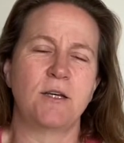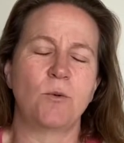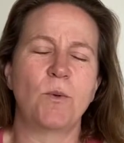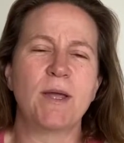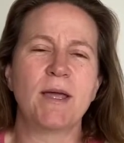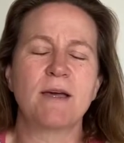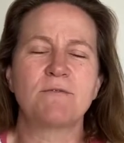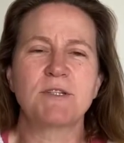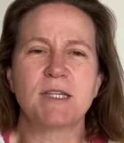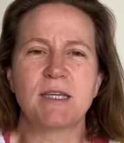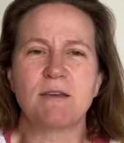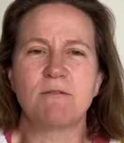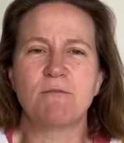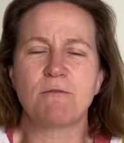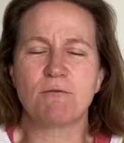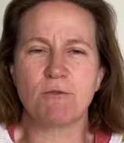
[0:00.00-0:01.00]
We have to
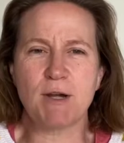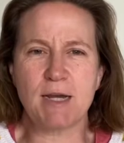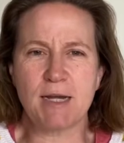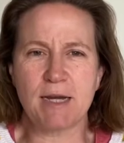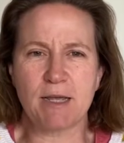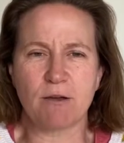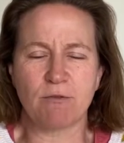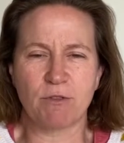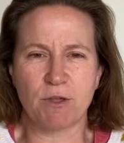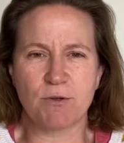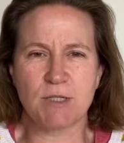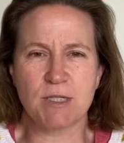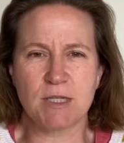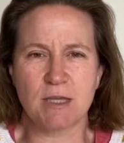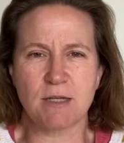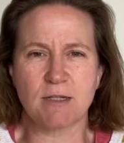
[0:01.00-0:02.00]
give freely of those
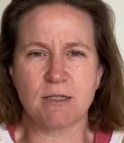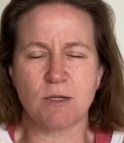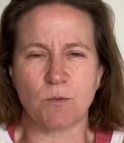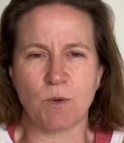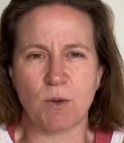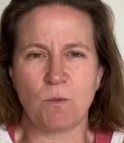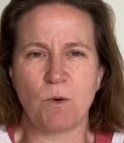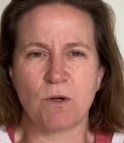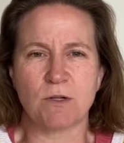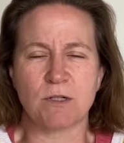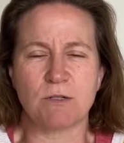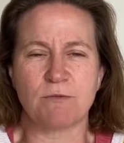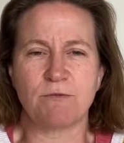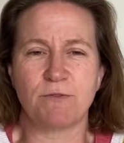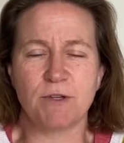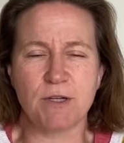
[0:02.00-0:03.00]
things that we want
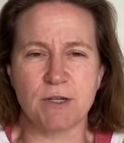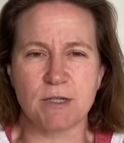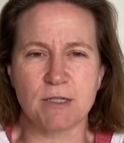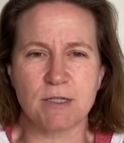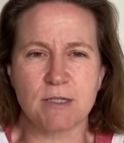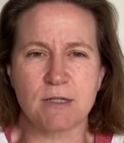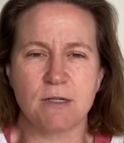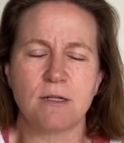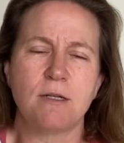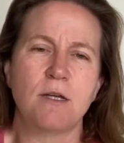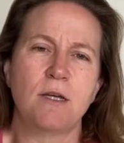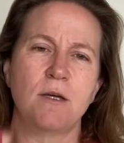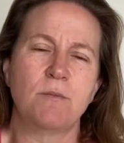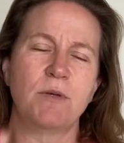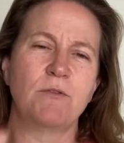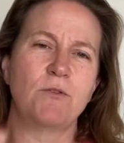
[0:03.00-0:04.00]
first
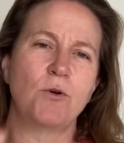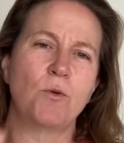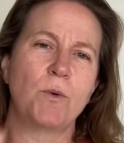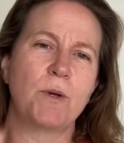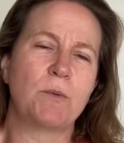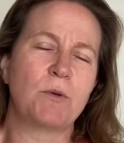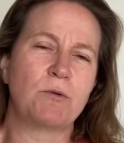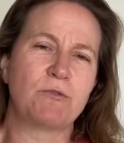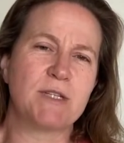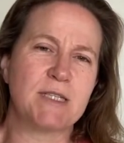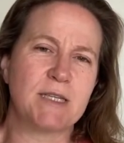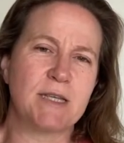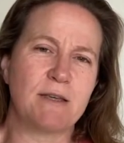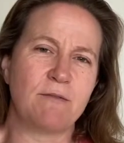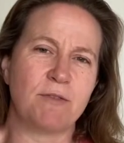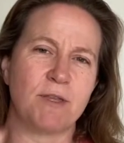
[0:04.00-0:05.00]
before we will
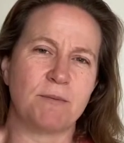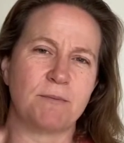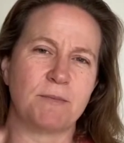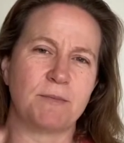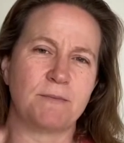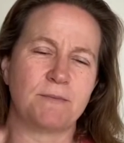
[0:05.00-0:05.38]
receive them.